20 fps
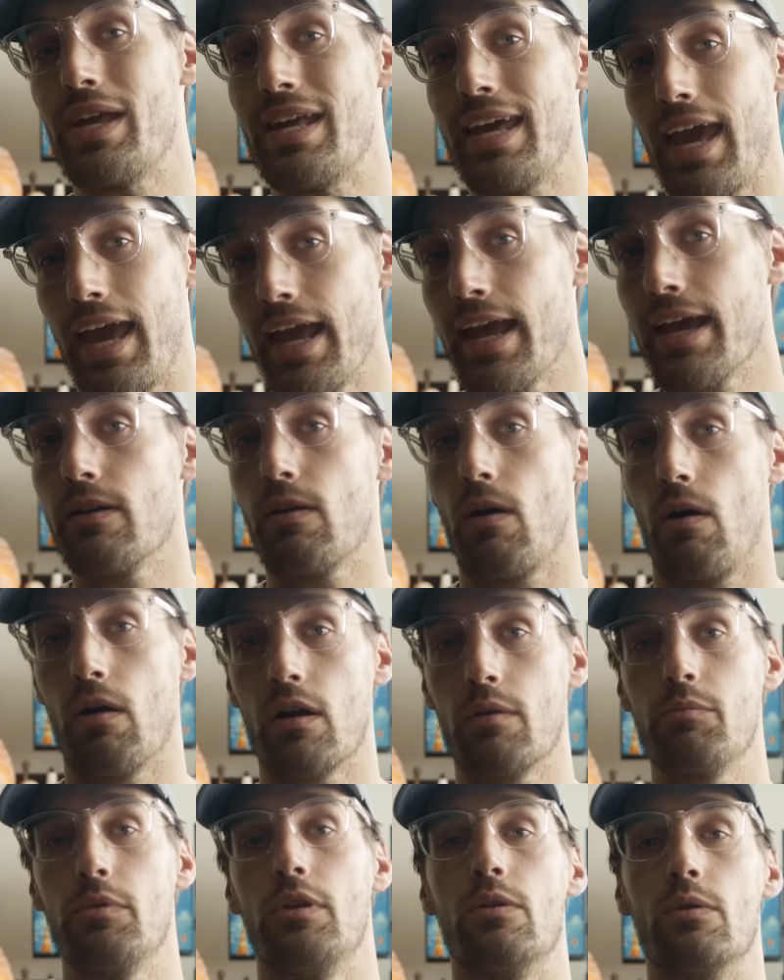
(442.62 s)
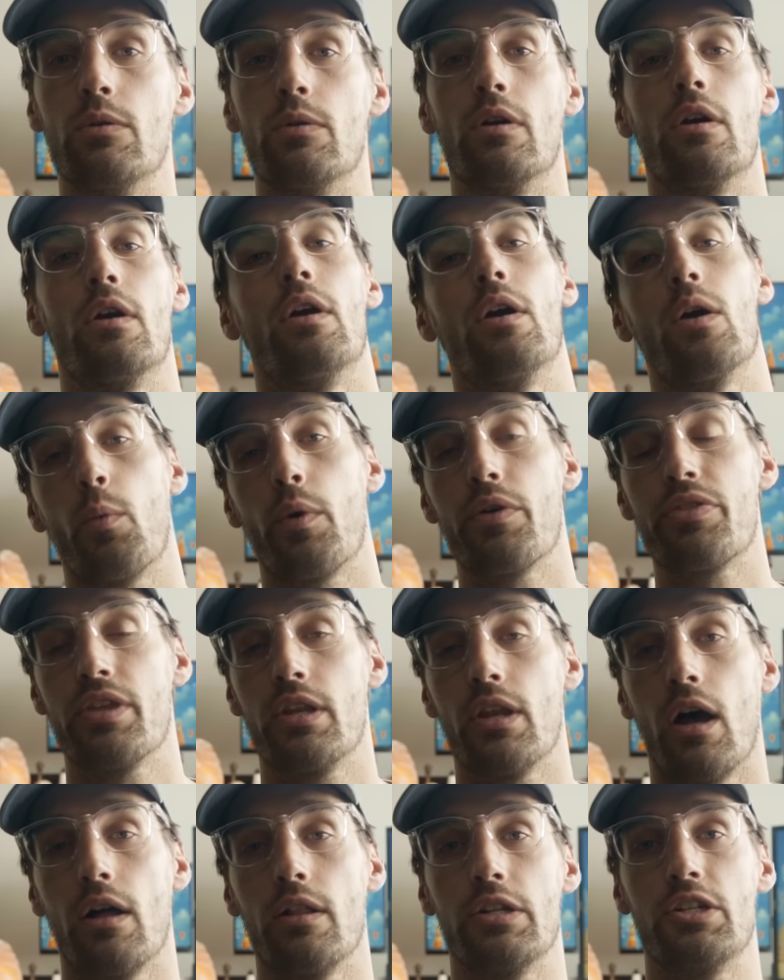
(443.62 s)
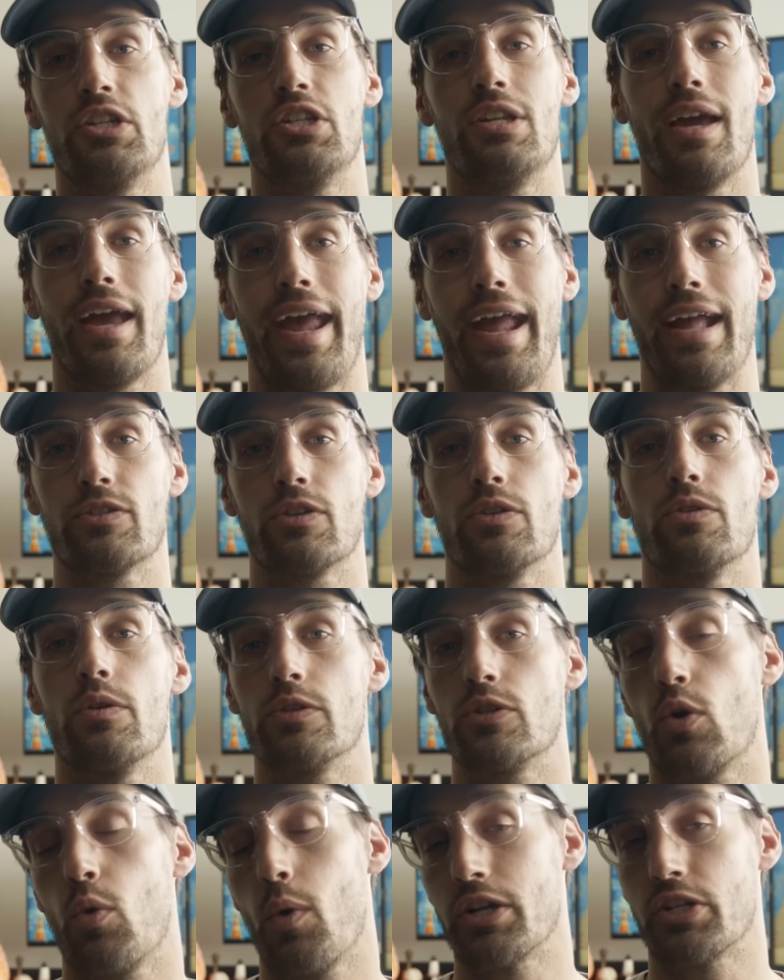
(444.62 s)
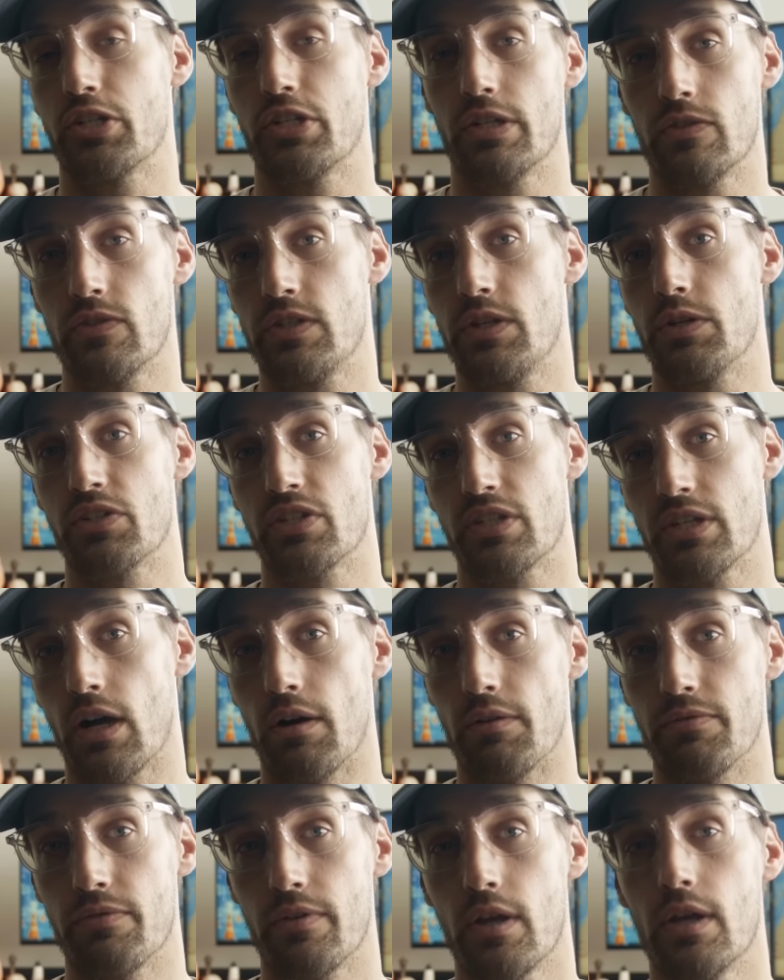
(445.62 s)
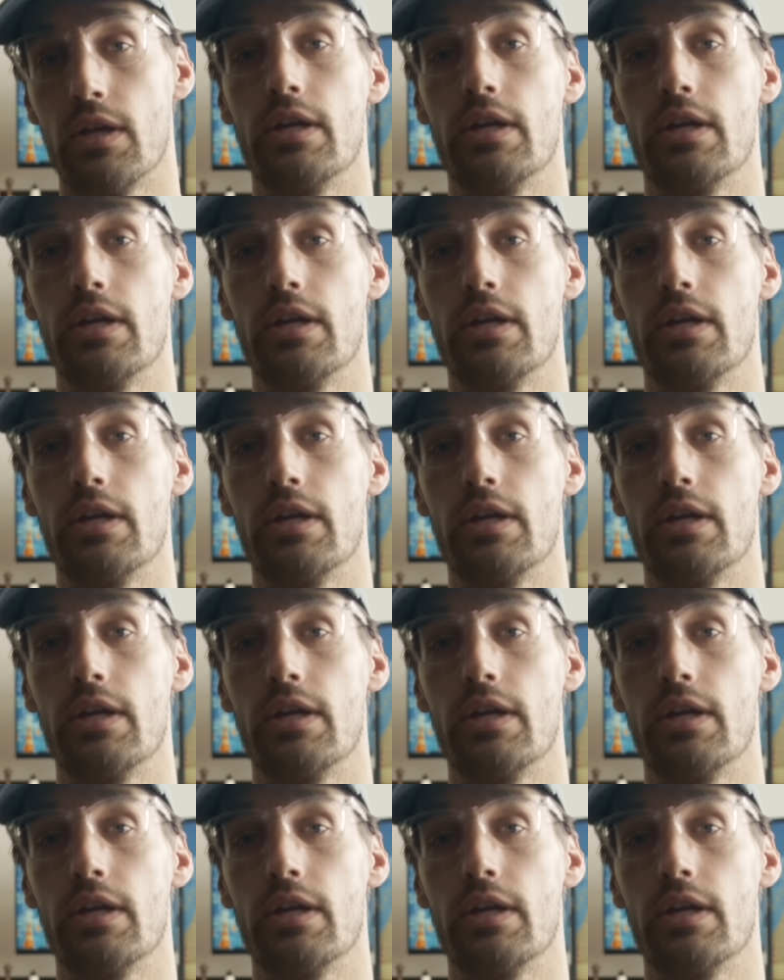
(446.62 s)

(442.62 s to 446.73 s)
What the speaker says: can arm you with the knowledge to answer those questions yourself.